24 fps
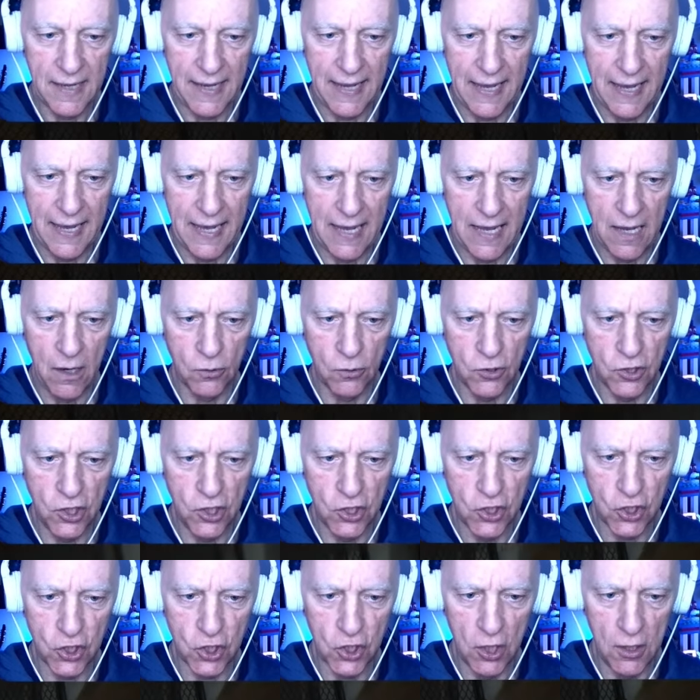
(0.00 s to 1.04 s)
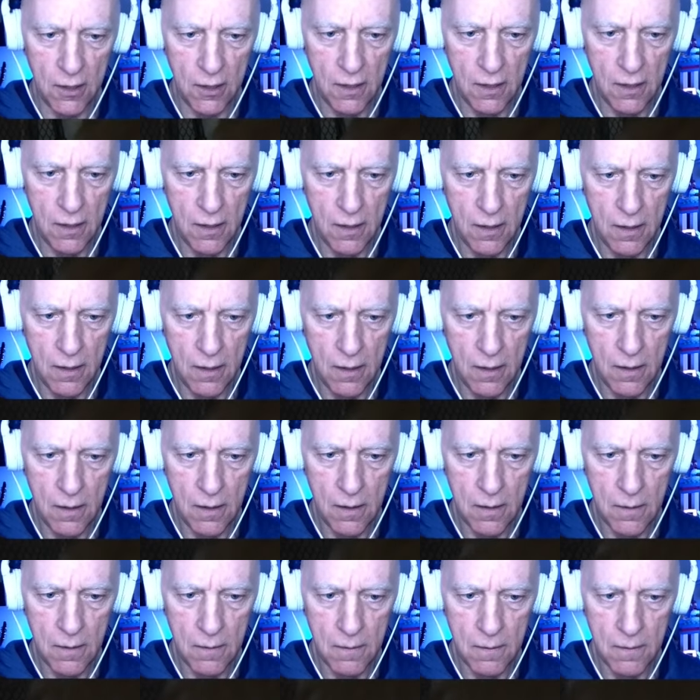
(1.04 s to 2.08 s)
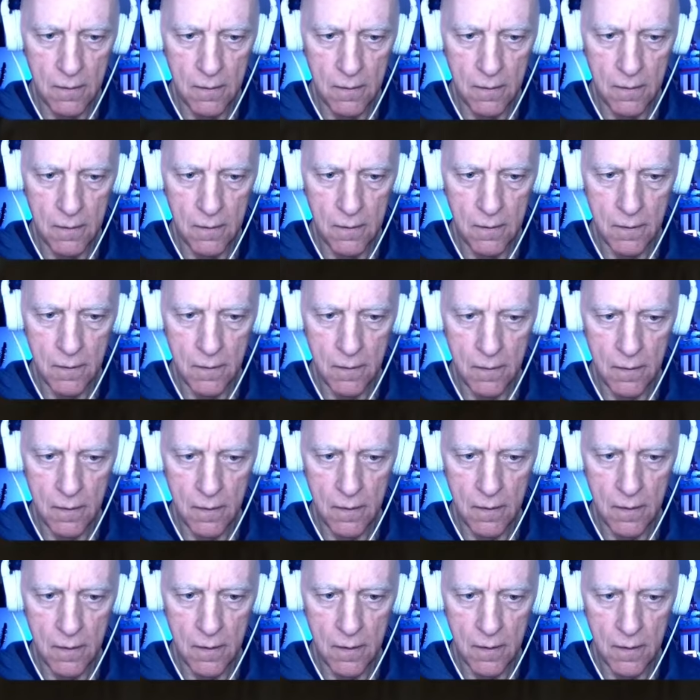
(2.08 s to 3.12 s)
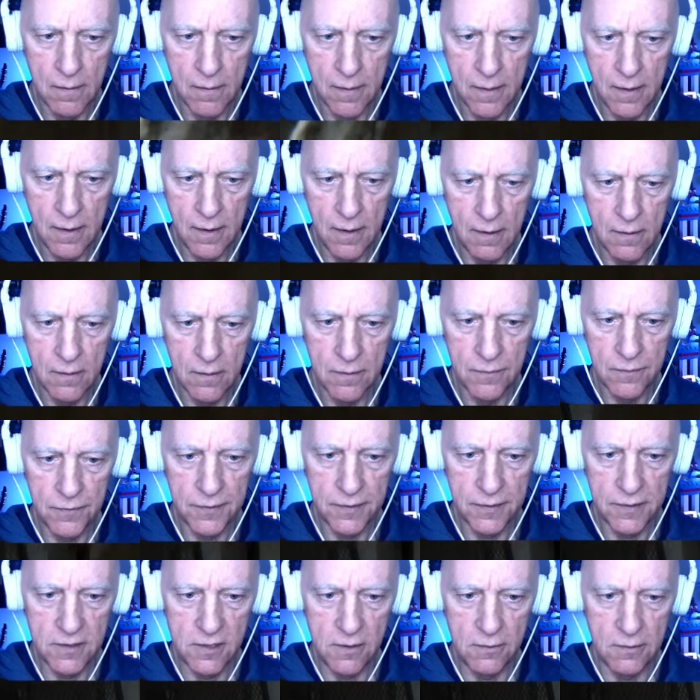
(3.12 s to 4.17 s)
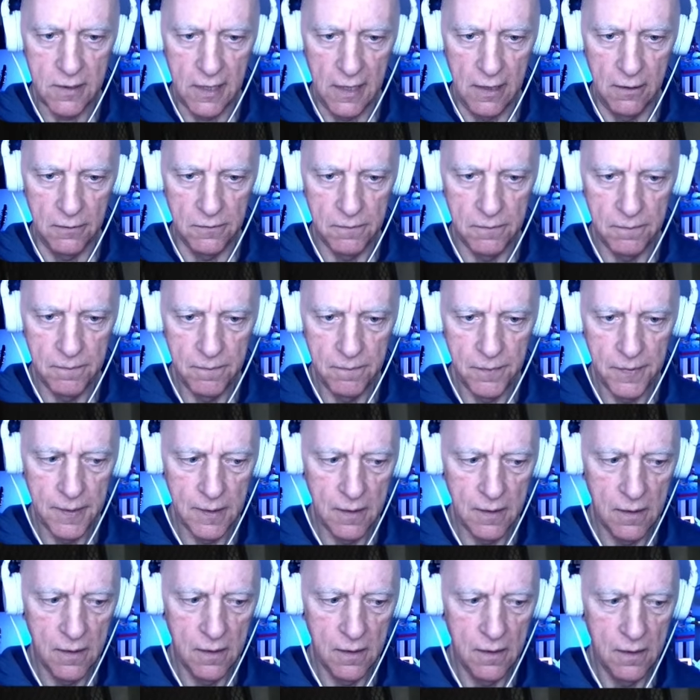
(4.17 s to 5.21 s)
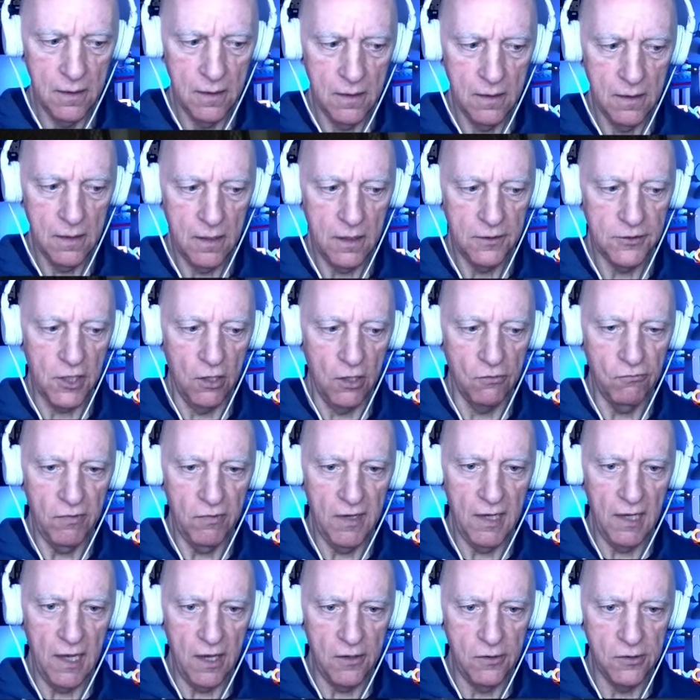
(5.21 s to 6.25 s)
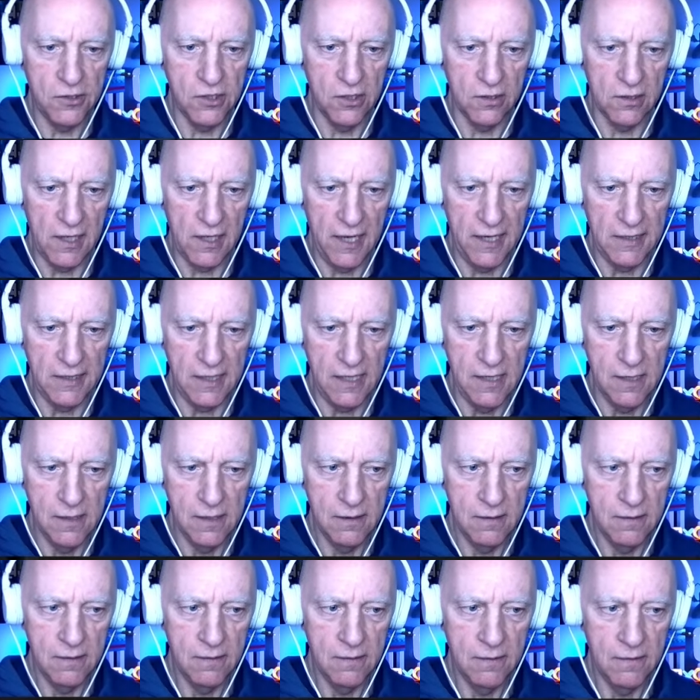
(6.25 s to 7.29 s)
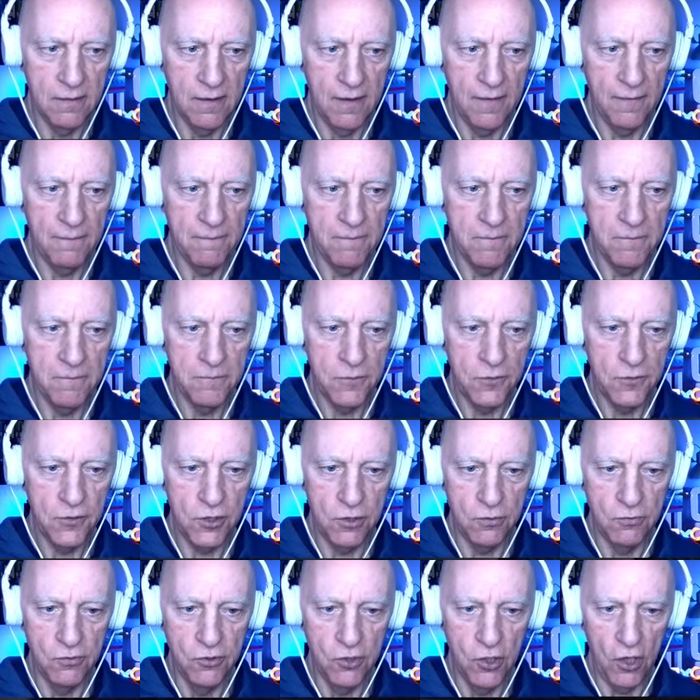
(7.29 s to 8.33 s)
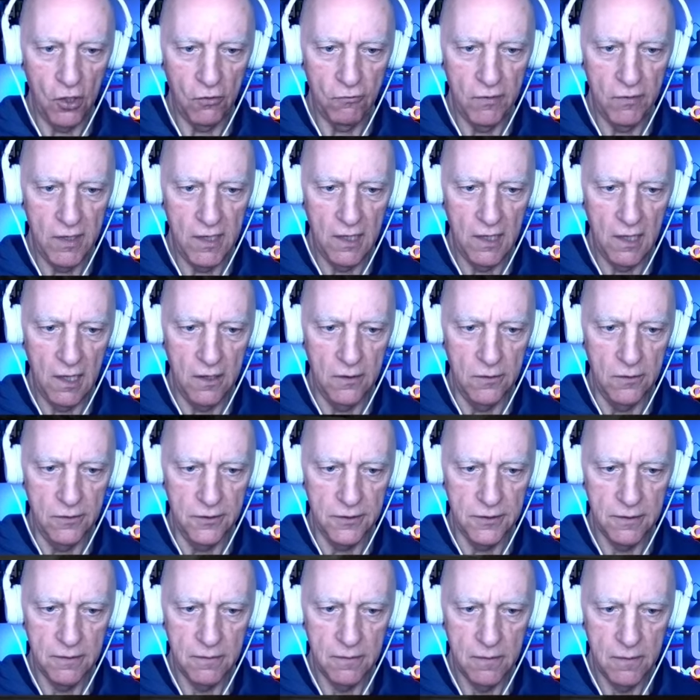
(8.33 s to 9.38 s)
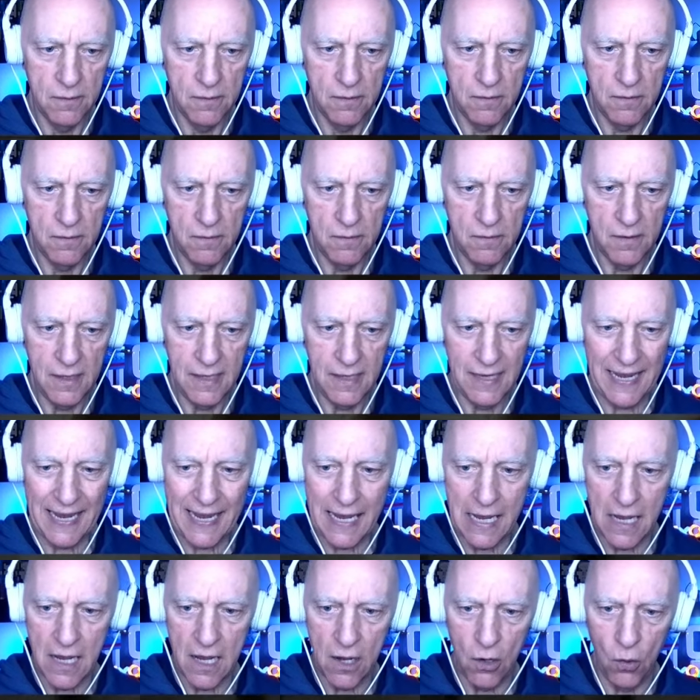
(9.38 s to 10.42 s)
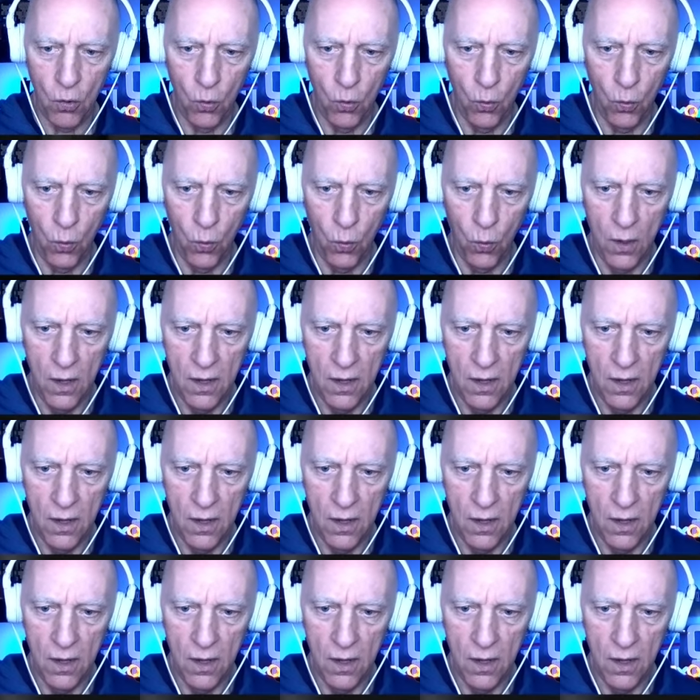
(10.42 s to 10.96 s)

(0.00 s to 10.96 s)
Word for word: Ouchish. That one. It came from that way. All right. Two down. Don't reload, young lady. Do not reload. Ow!